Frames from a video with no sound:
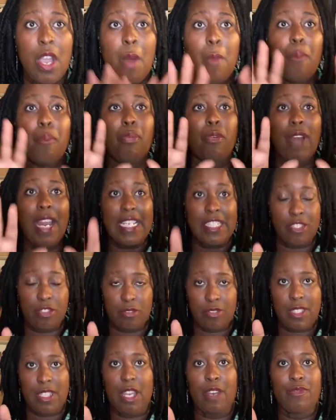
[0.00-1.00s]
Brace
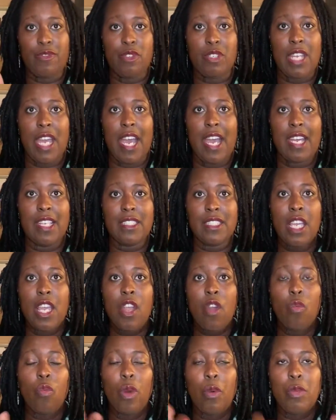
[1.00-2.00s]
yourself, you guys.
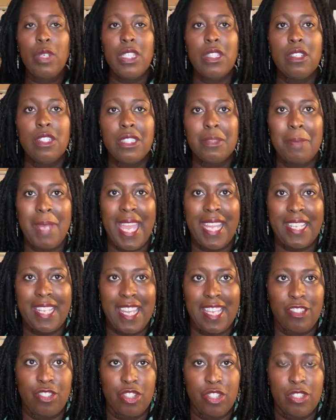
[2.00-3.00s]
When we looked back
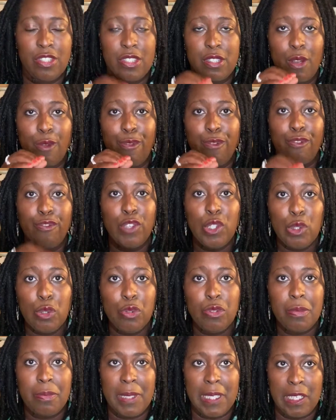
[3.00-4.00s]
at just the
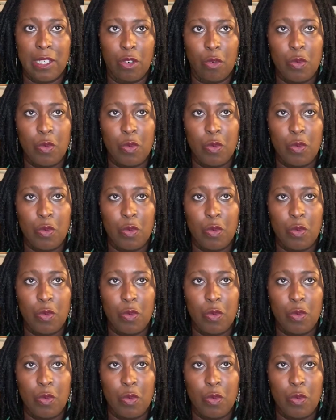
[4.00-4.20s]
food bill,